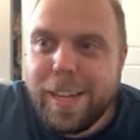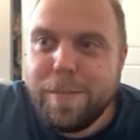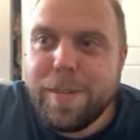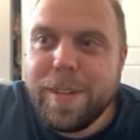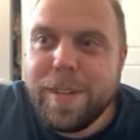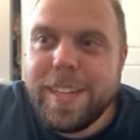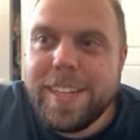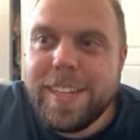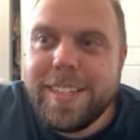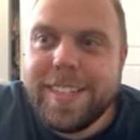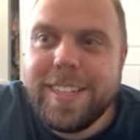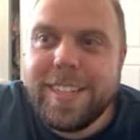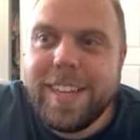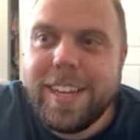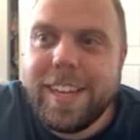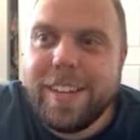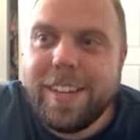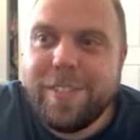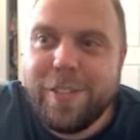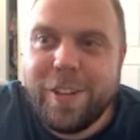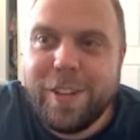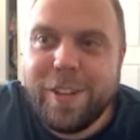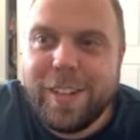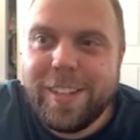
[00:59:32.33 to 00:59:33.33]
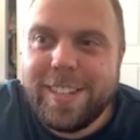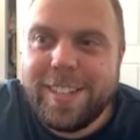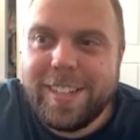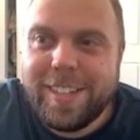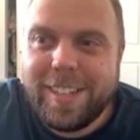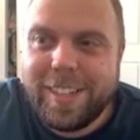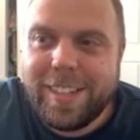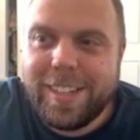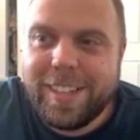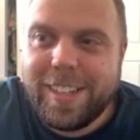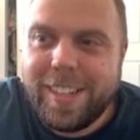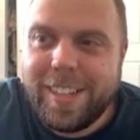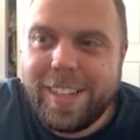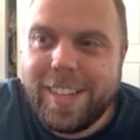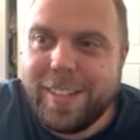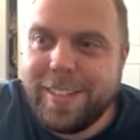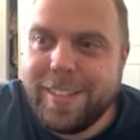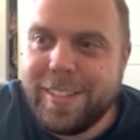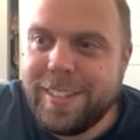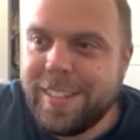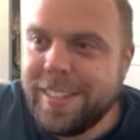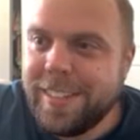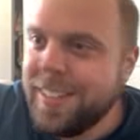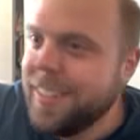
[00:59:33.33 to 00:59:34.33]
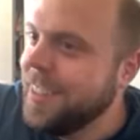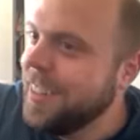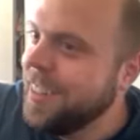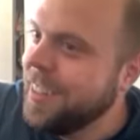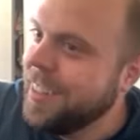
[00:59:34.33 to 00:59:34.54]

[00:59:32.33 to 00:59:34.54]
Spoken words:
Keep listening if you're listening to this.